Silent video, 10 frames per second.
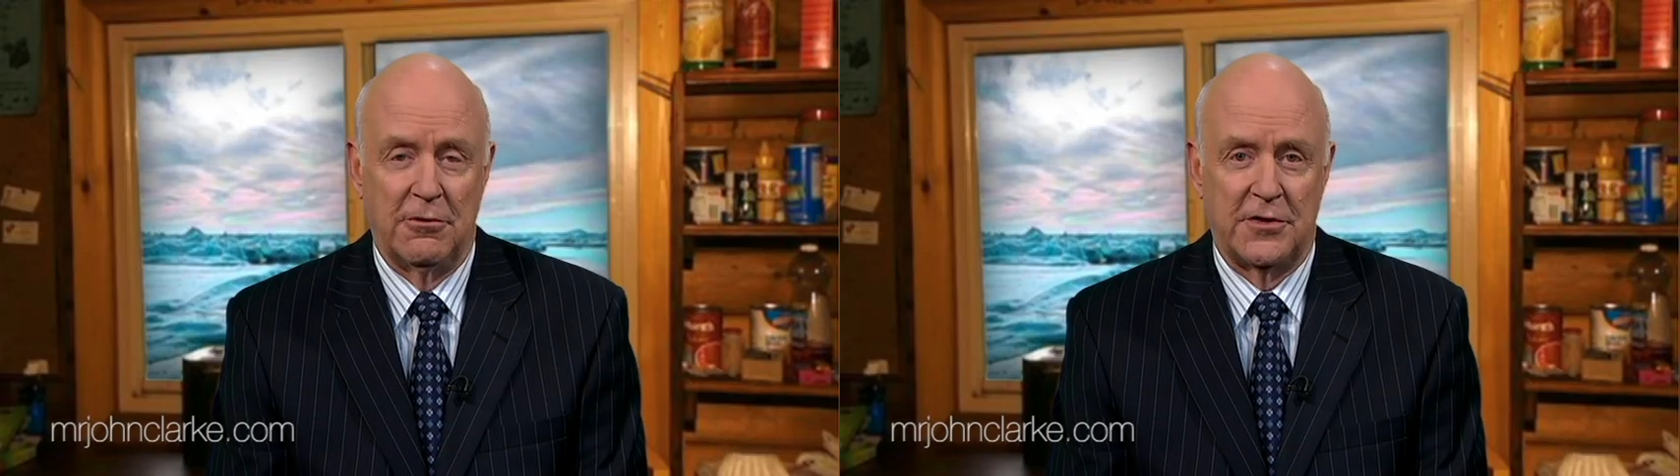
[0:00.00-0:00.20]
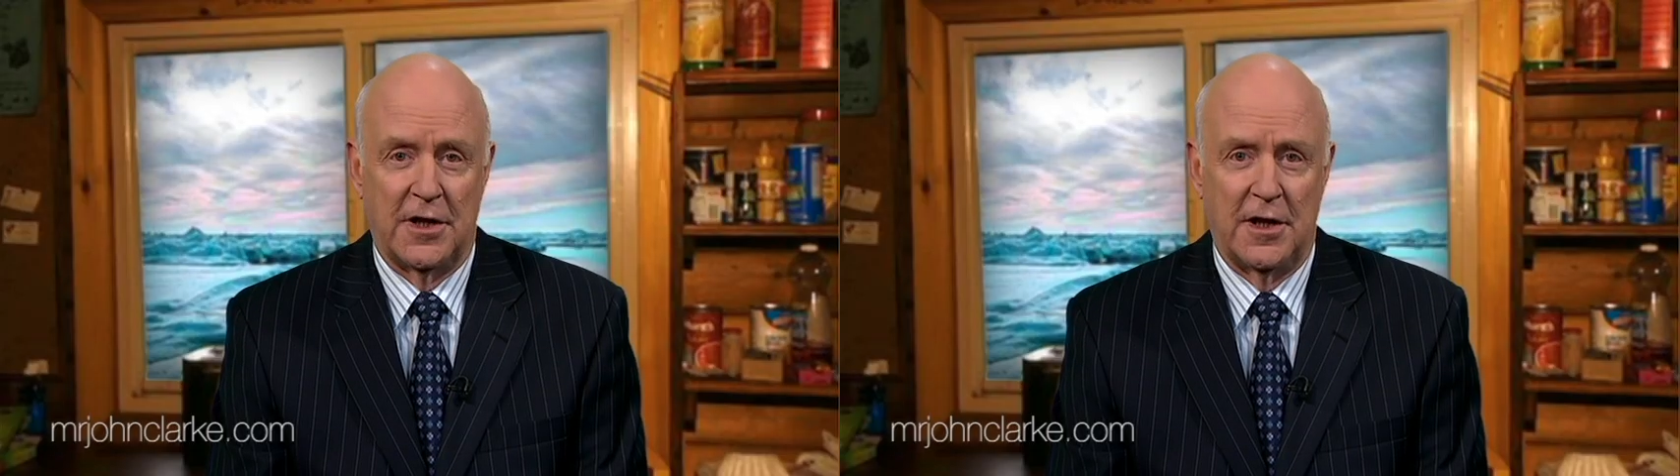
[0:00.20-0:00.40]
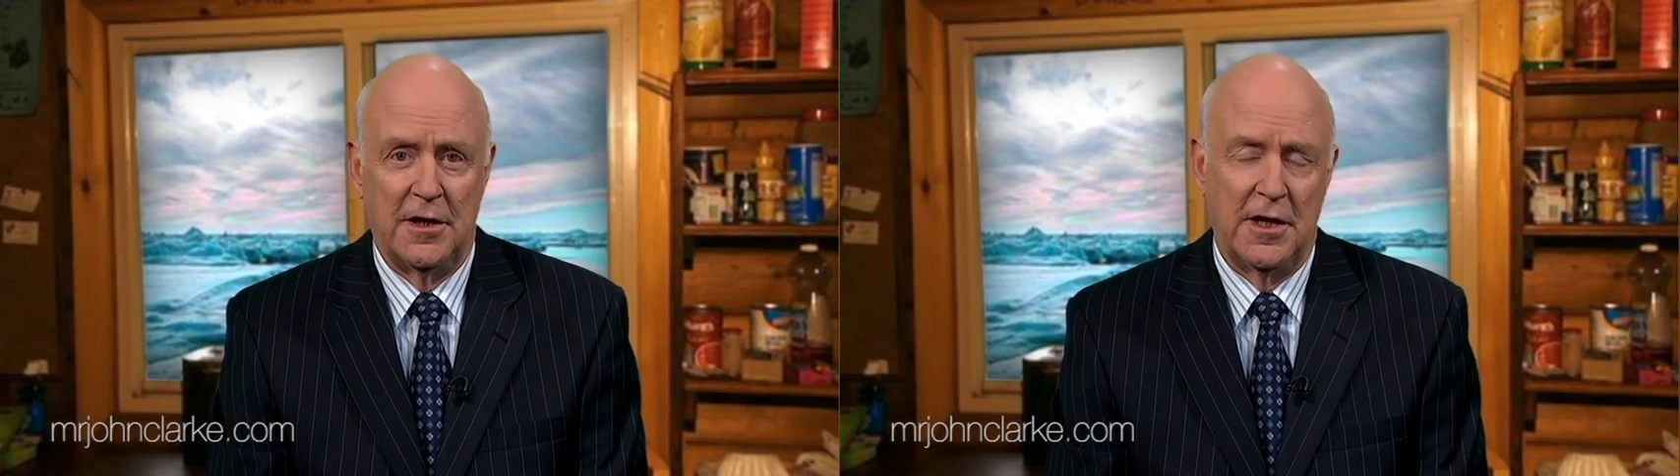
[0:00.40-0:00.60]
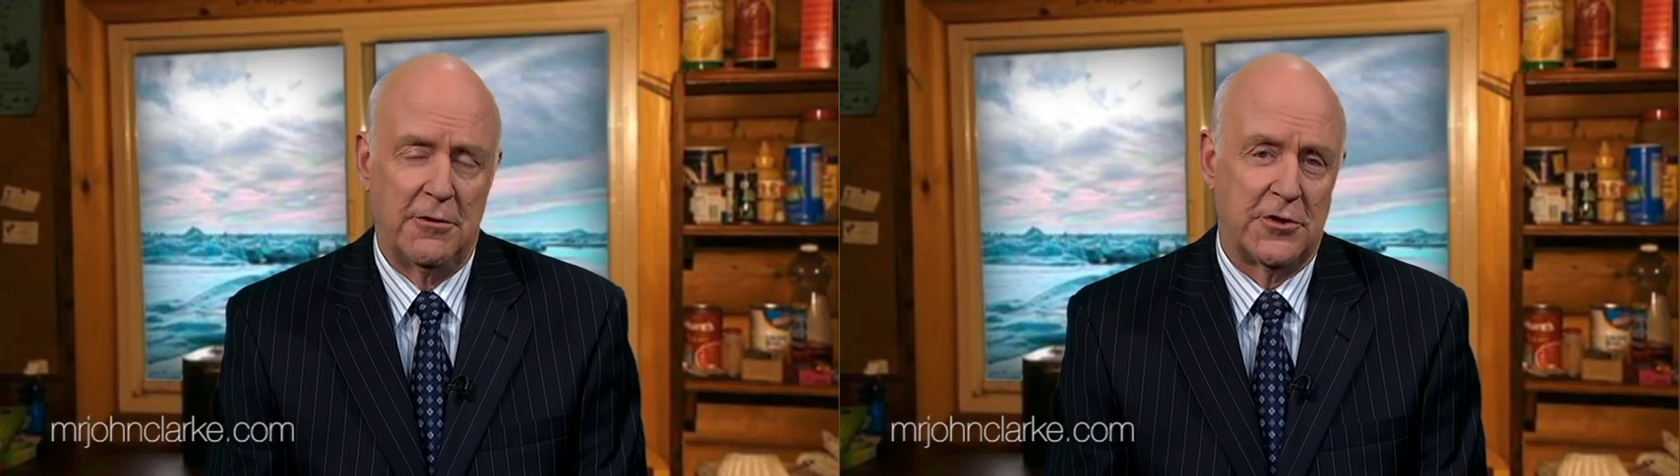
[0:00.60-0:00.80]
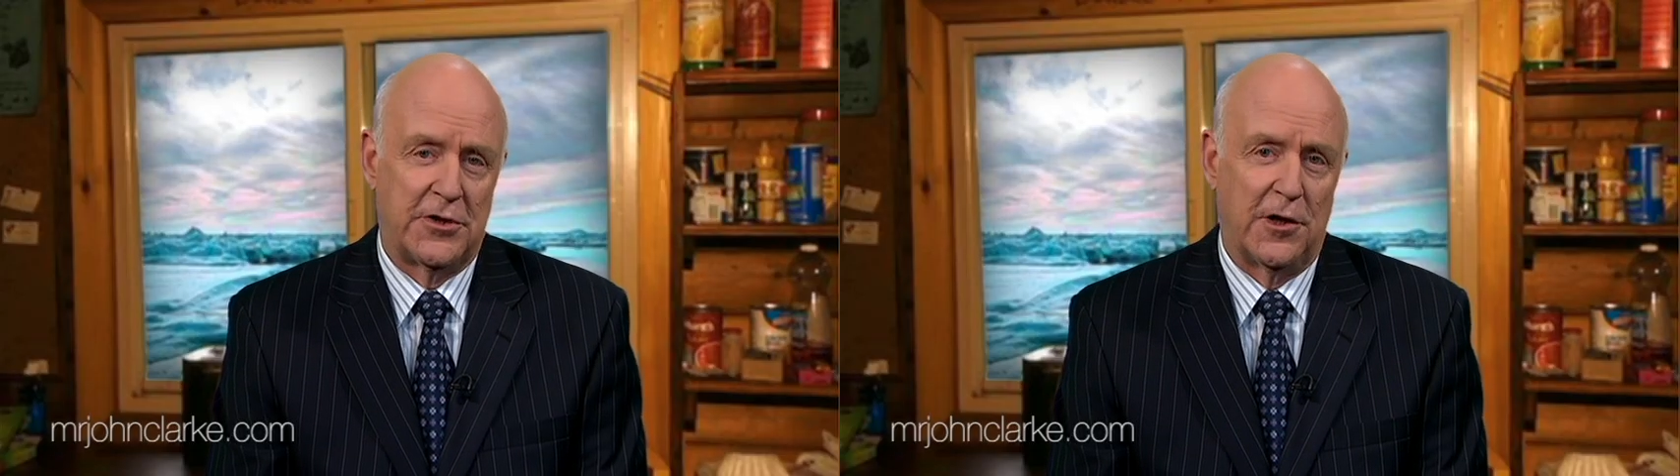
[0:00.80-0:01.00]
was. Uh, he
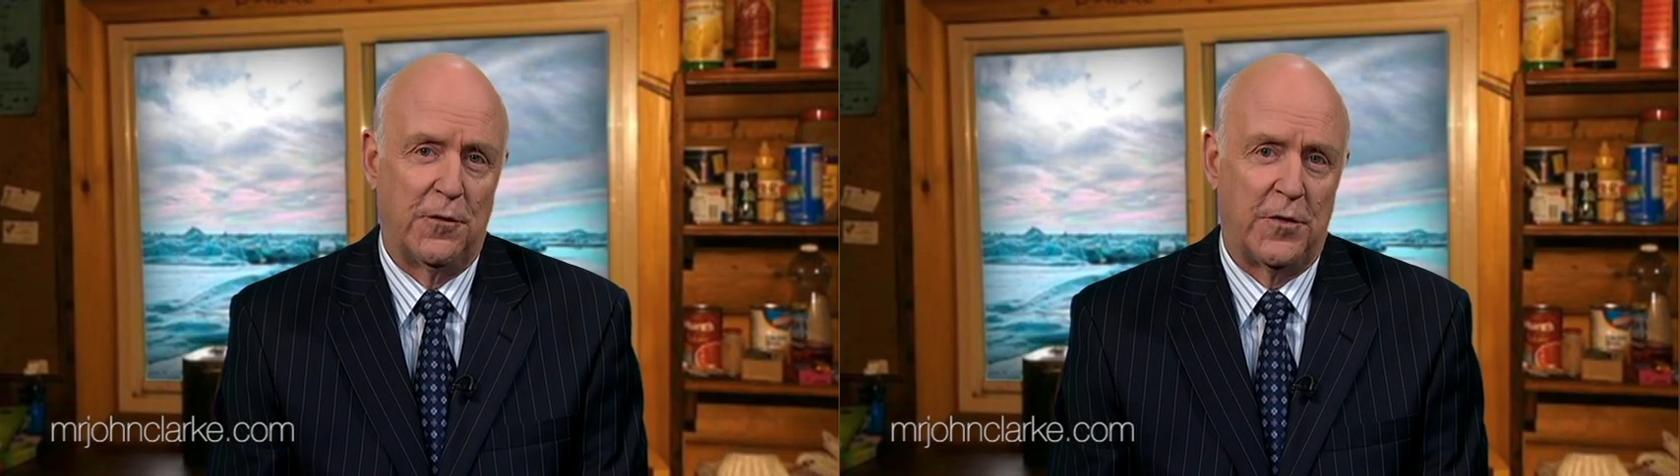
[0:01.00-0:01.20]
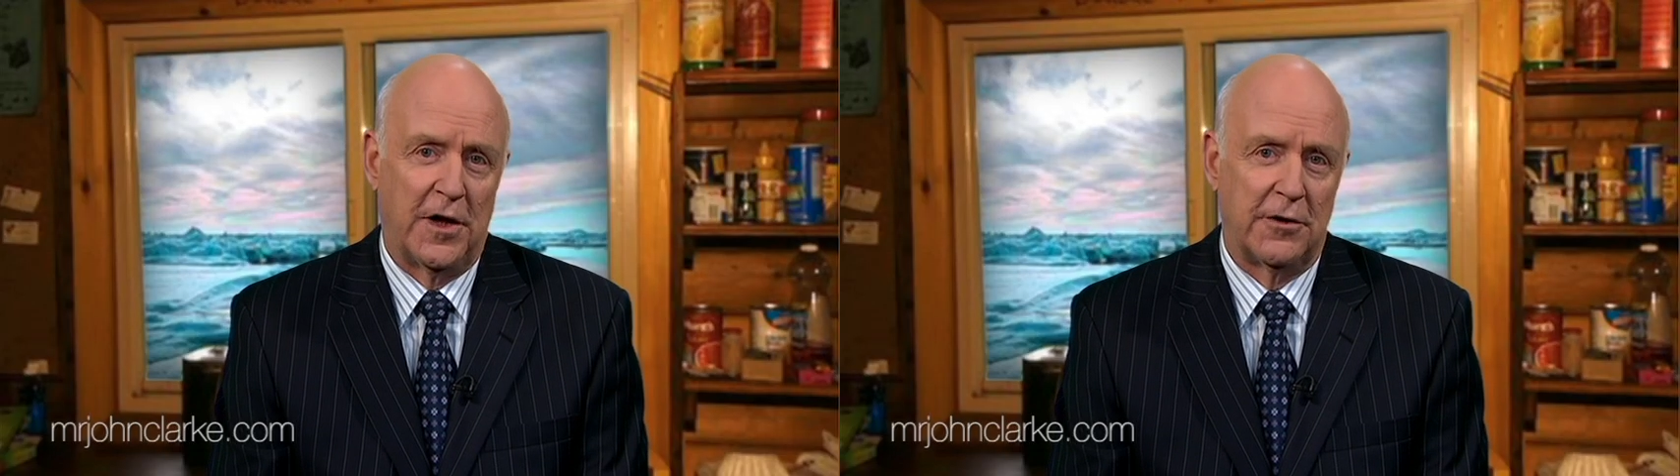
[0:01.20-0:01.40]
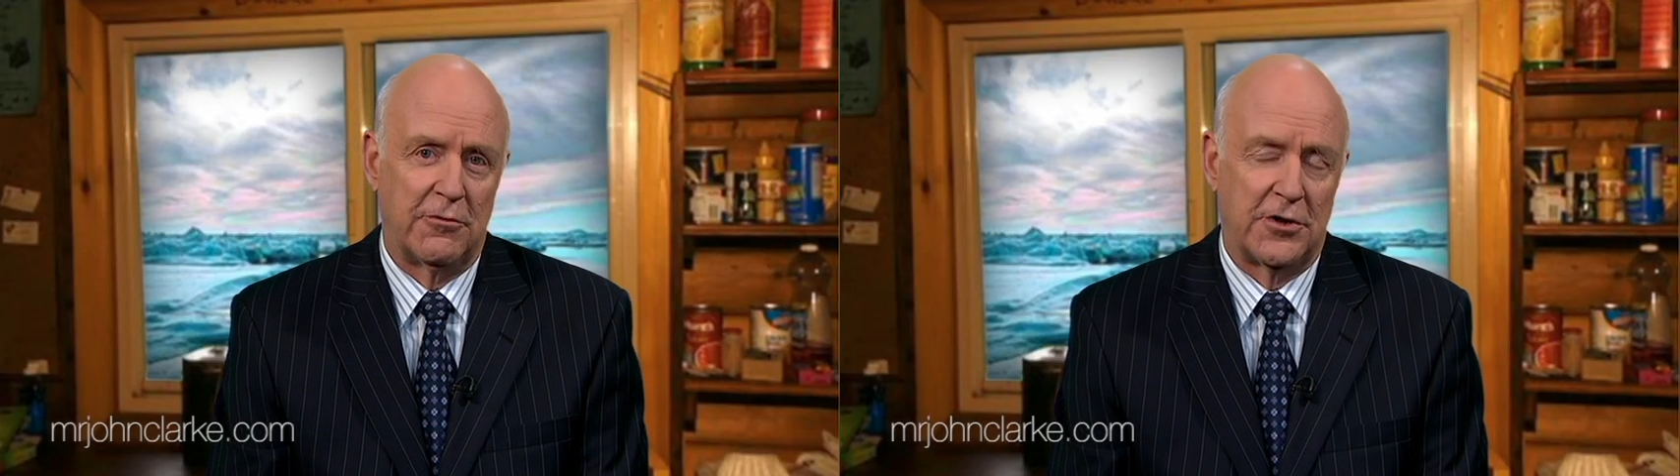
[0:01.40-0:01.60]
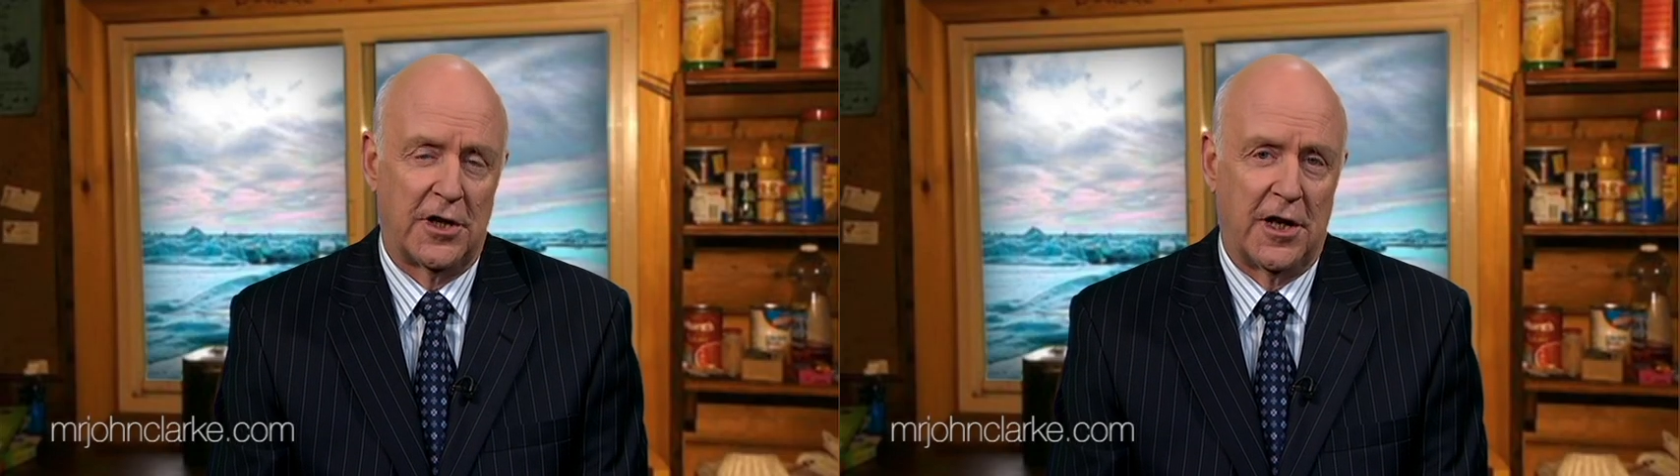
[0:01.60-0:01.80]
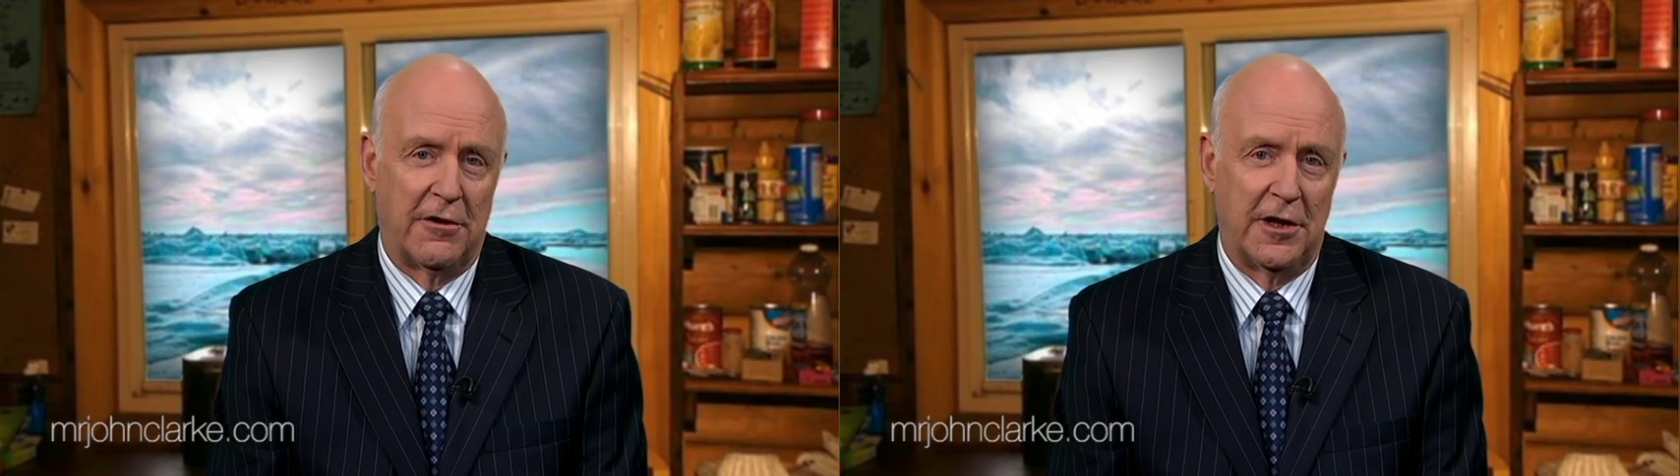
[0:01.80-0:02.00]
was a self-funded
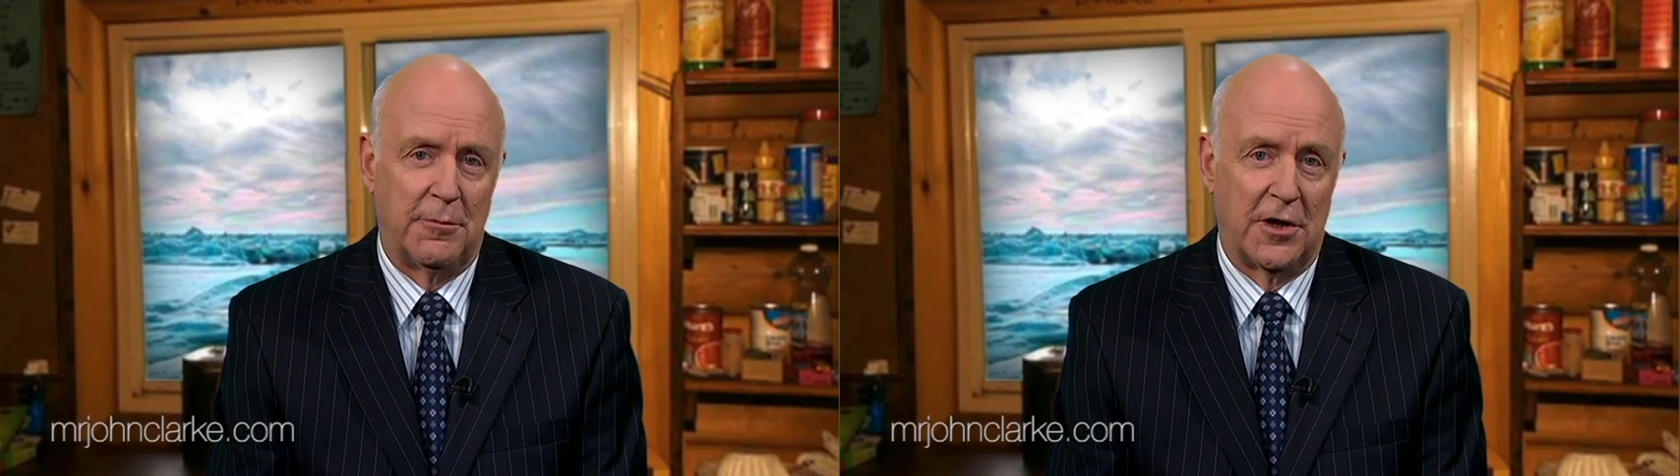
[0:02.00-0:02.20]
retiree.